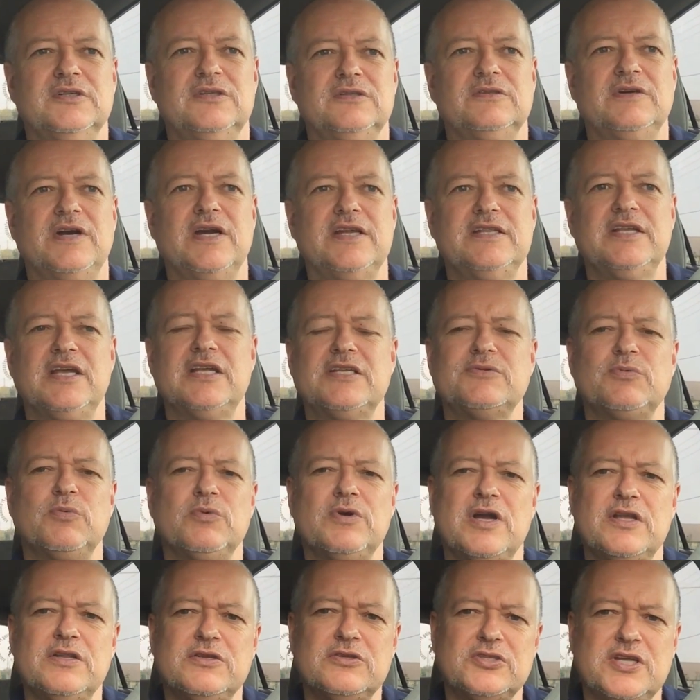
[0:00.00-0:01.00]
right? And that's
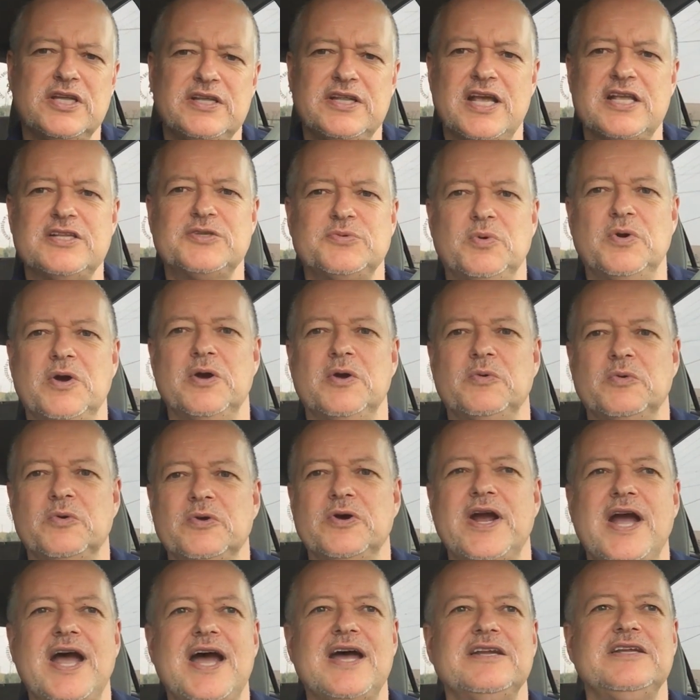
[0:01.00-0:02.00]
where
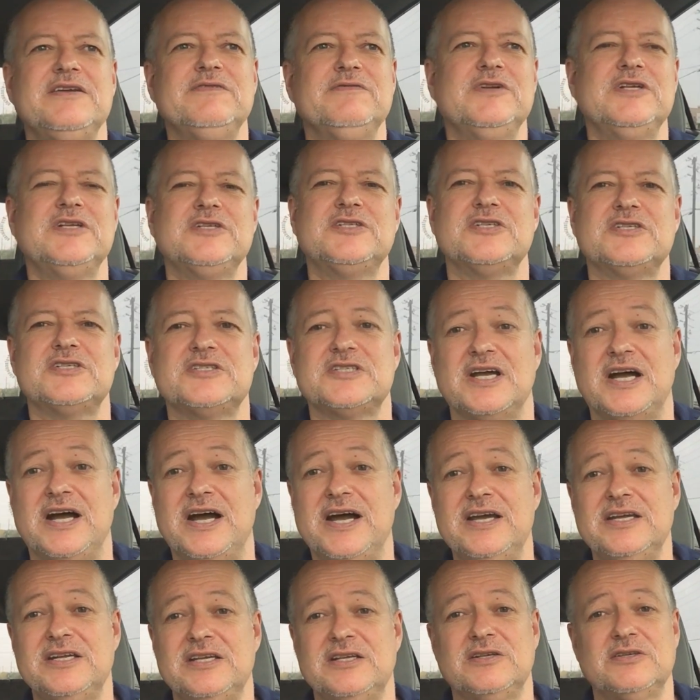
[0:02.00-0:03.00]
we're at, even in
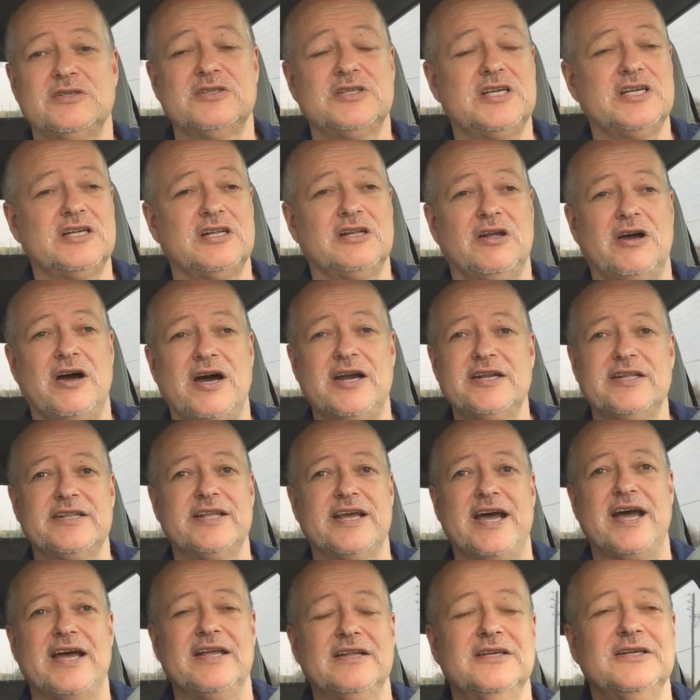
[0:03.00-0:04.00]
society. You get a lot of
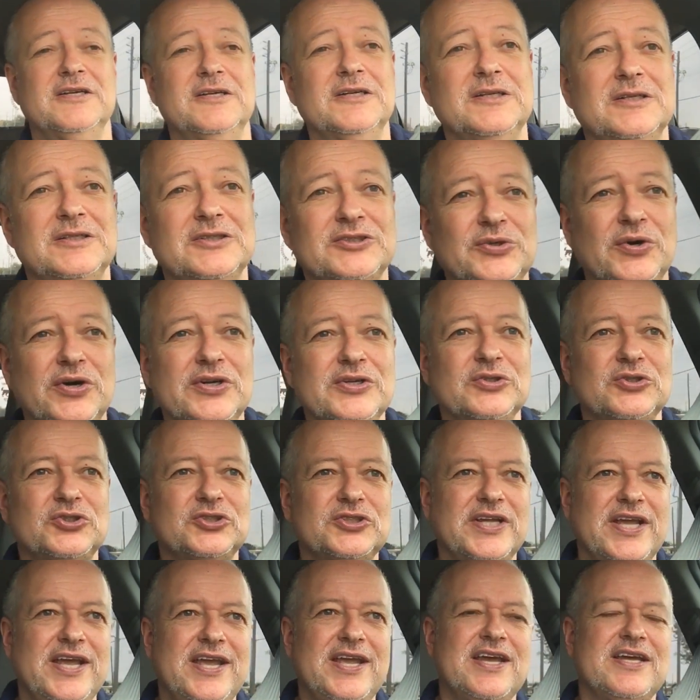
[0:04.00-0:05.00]
that. So
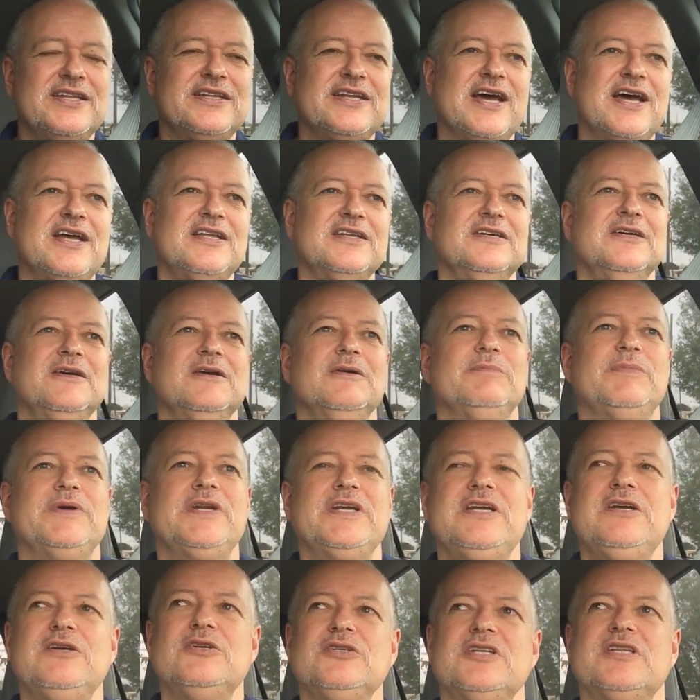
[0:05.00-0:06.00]
understand that.
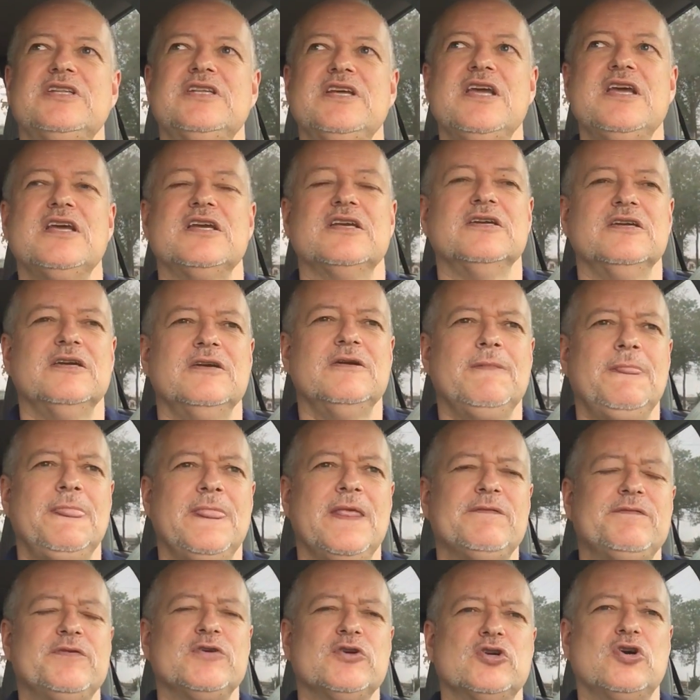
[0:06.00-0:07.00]
But here's the thing:
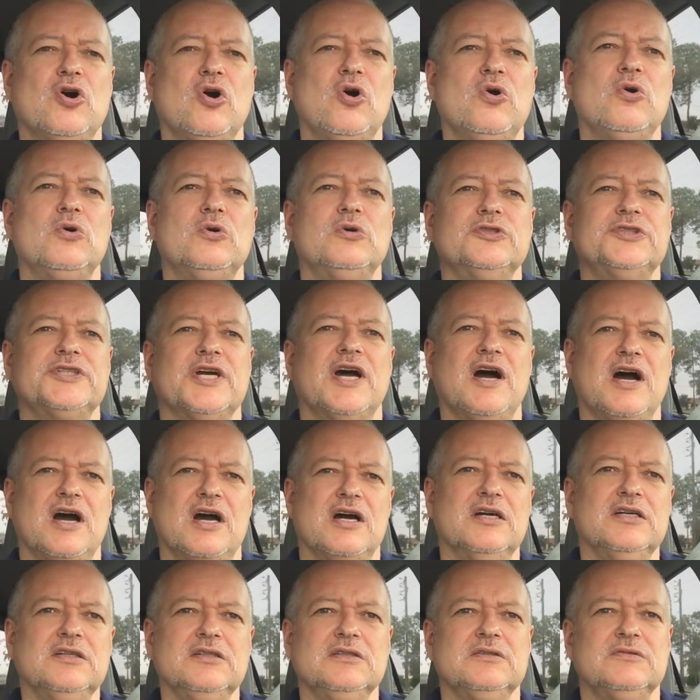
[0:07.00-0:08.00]
if your goals
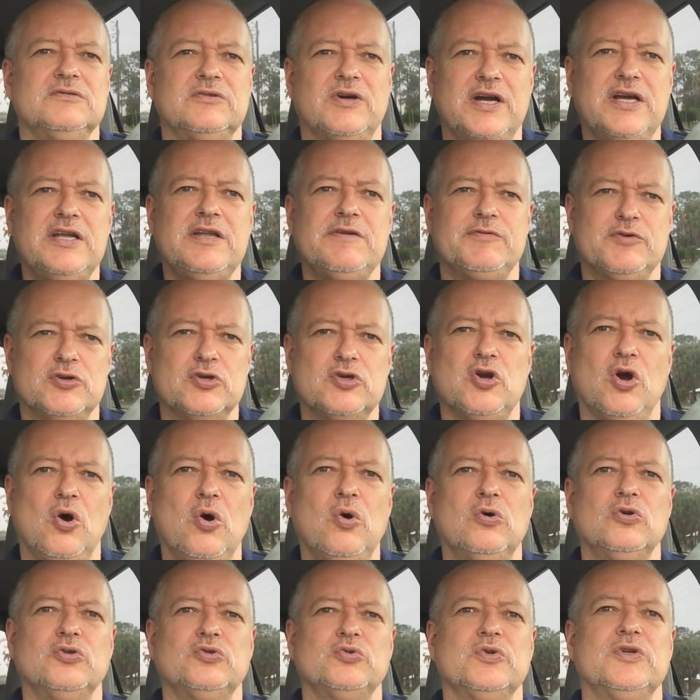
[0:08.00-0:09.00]

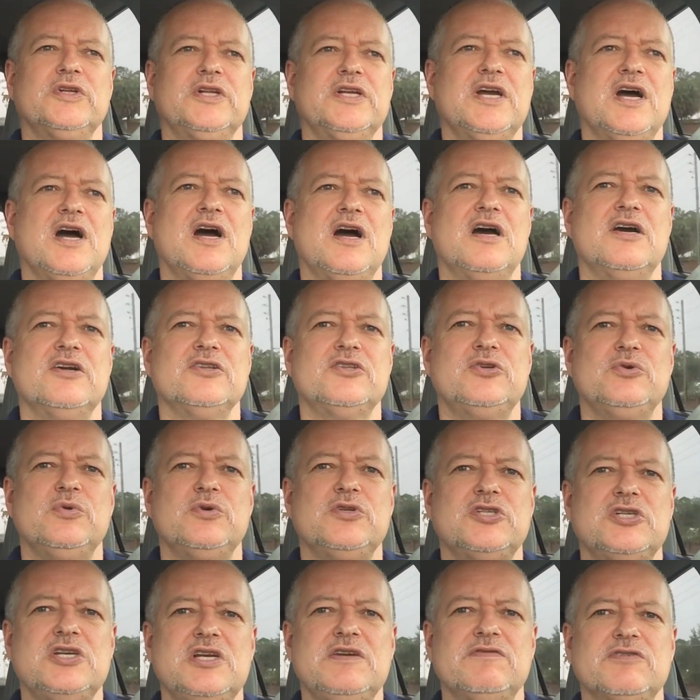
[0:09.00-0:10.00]
really are to
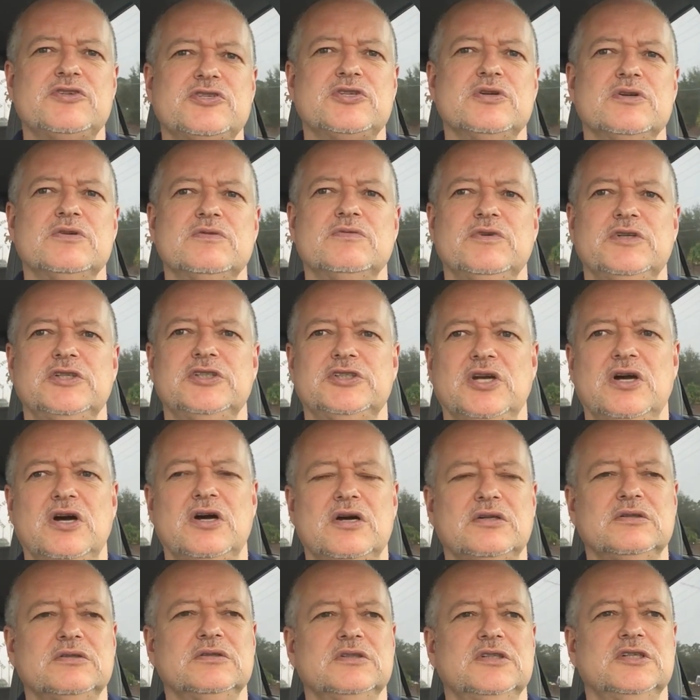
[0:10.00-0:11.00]
achieve a certain
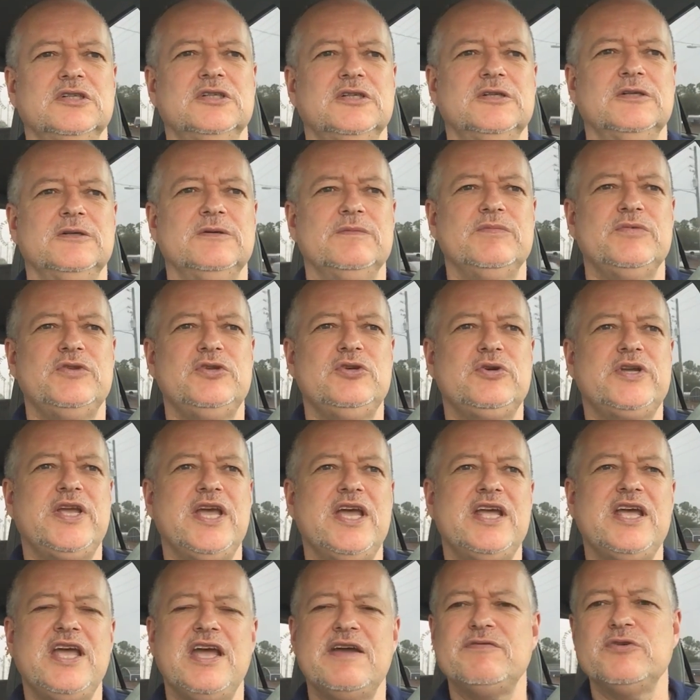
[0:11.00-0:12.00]
result, you
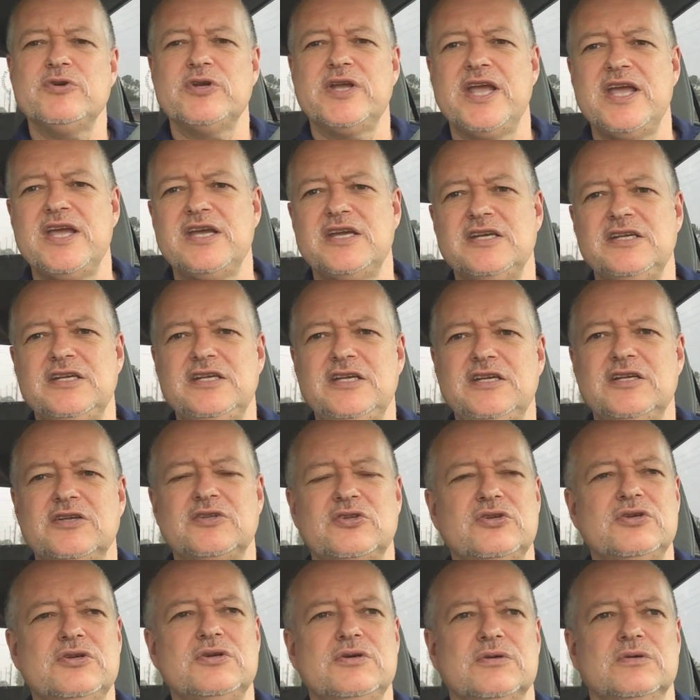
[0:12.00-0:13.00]
can't have your cake and eat it
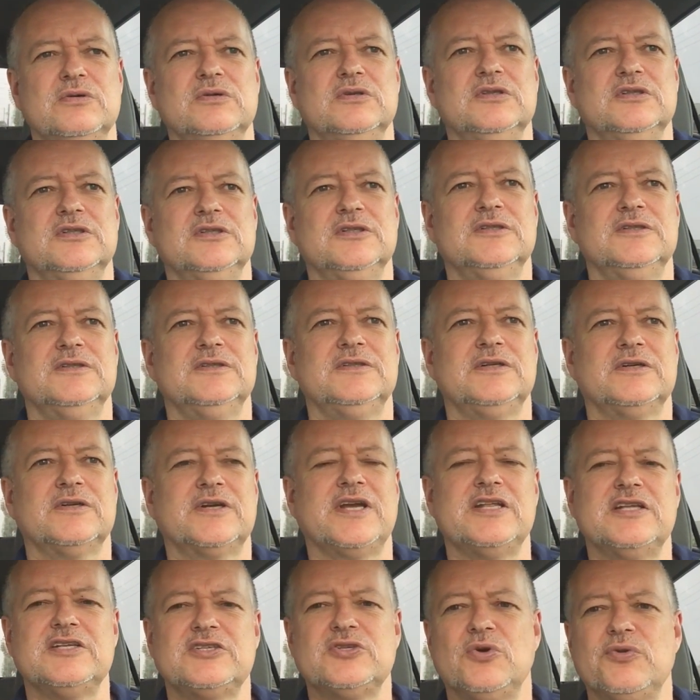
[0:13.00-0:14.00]
too.
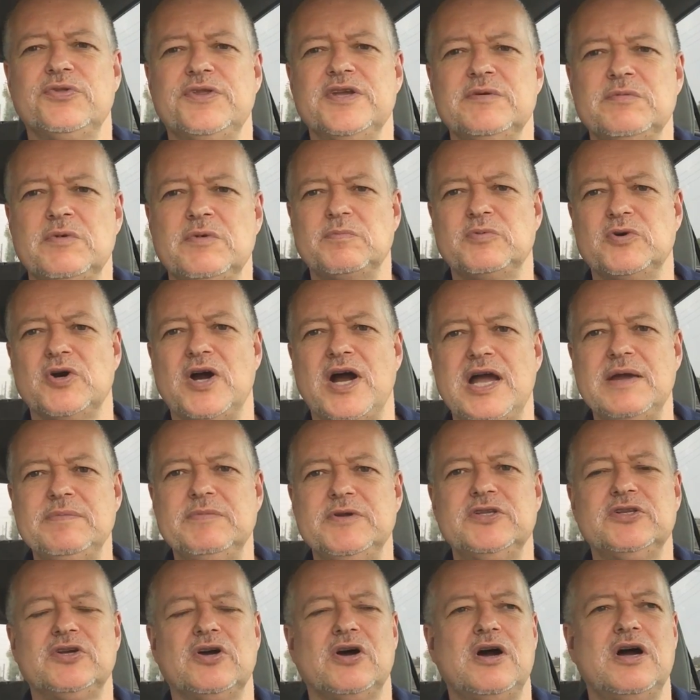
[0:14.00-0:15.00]
Okay, this whole thing
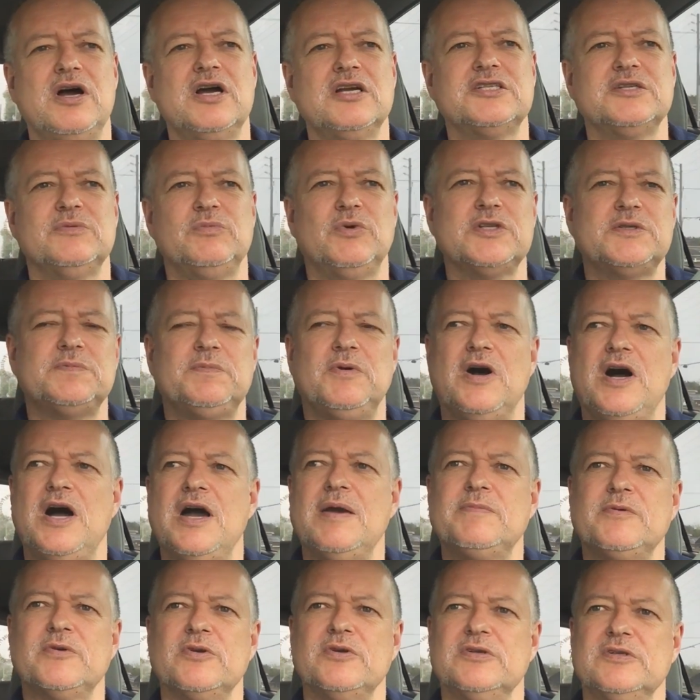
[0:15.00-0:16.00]
bribing dogs and what's
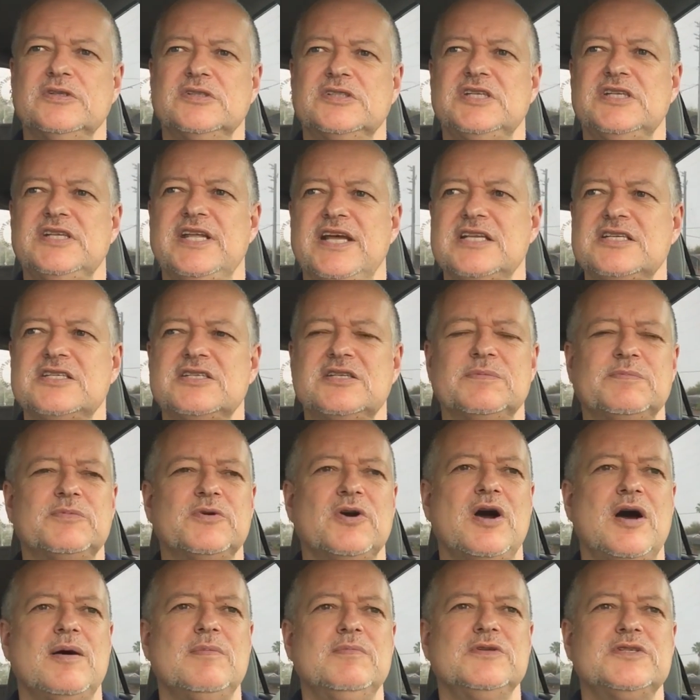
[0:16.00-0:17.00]
popular, see, that's the
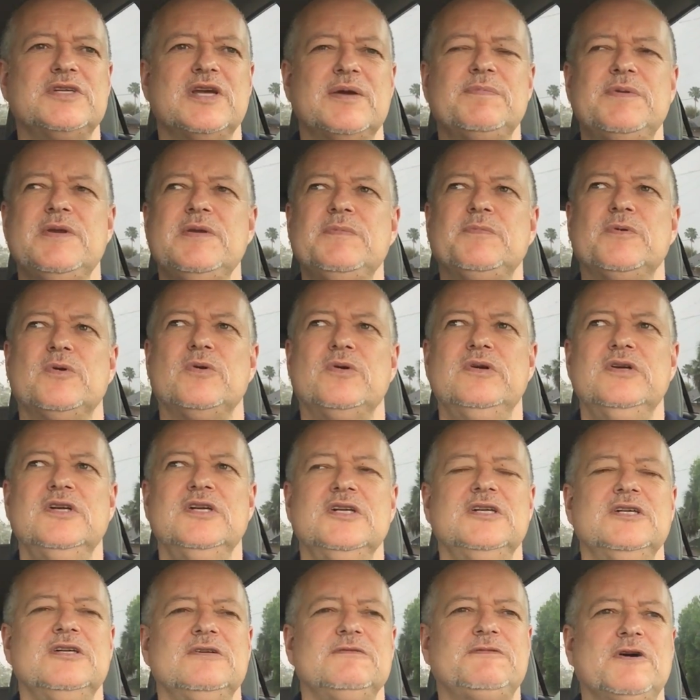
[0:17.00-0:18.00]
problem, is that people
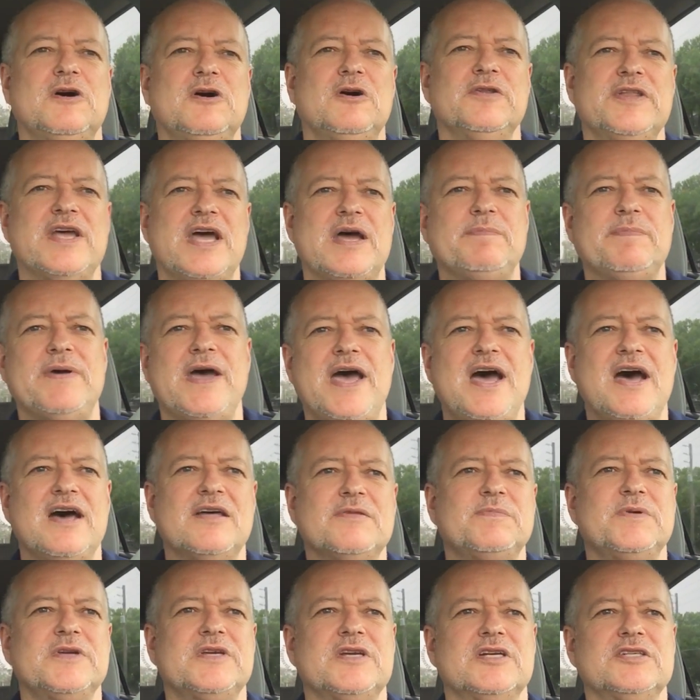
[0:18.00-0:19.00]
follow that
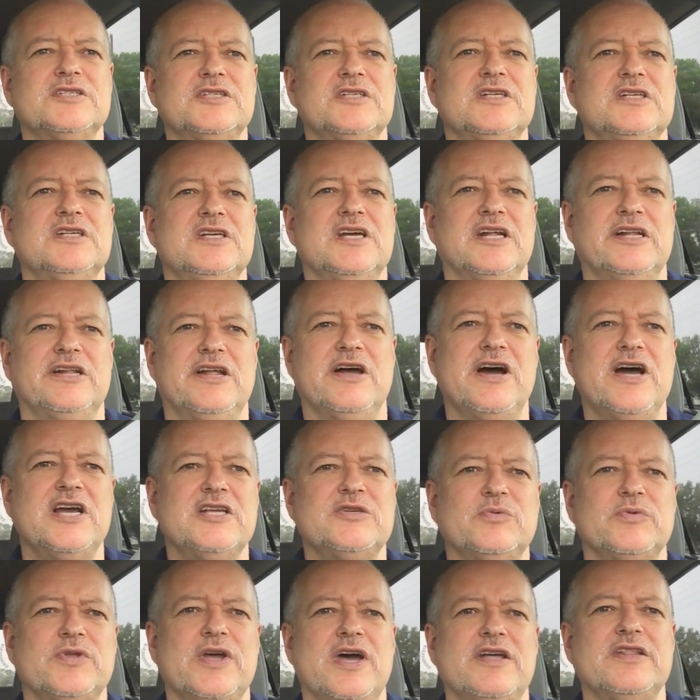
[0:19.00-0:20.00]
path because it
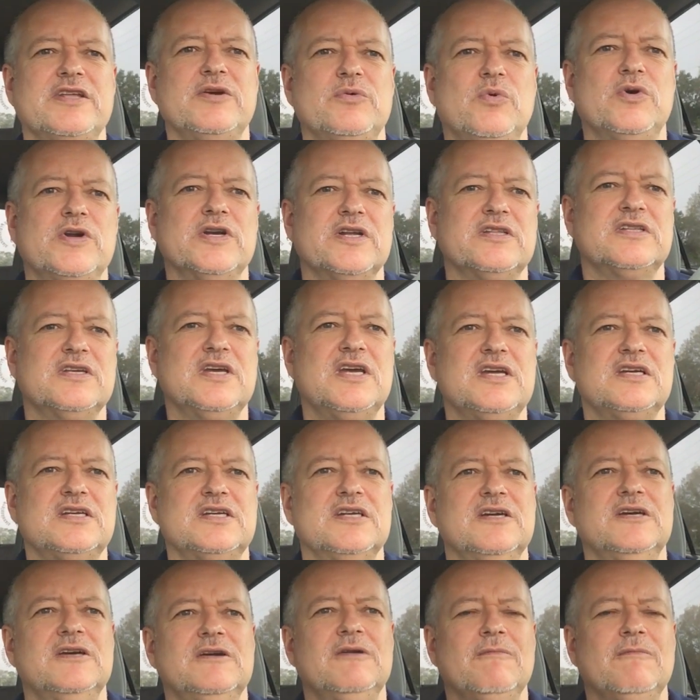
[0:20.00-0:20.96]
aligns with how they want to think.